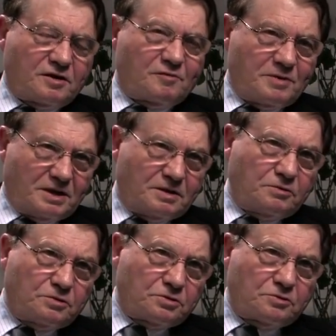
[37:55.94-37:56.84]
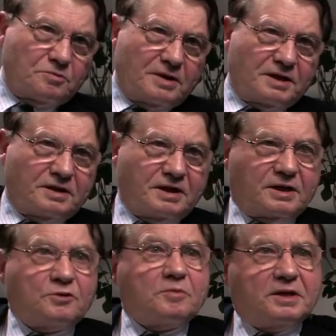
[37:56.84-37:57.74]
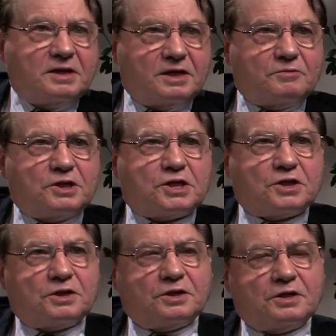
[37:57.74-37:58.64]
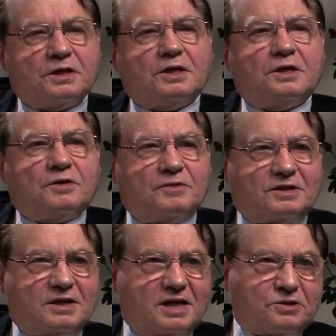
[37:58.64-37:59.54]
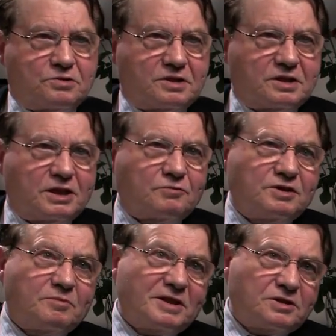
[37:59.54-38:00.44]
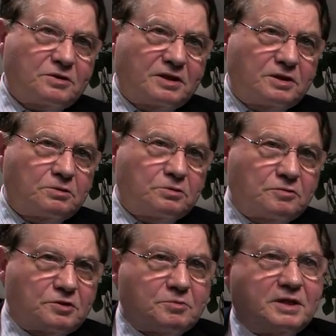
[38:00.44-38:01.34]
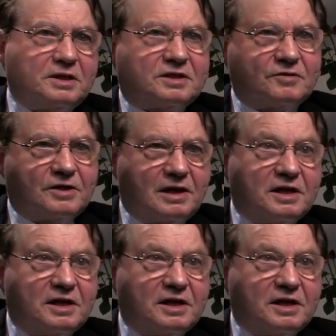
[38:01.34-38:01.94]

but also by the company which was associated with the Pasteur Institute, which made several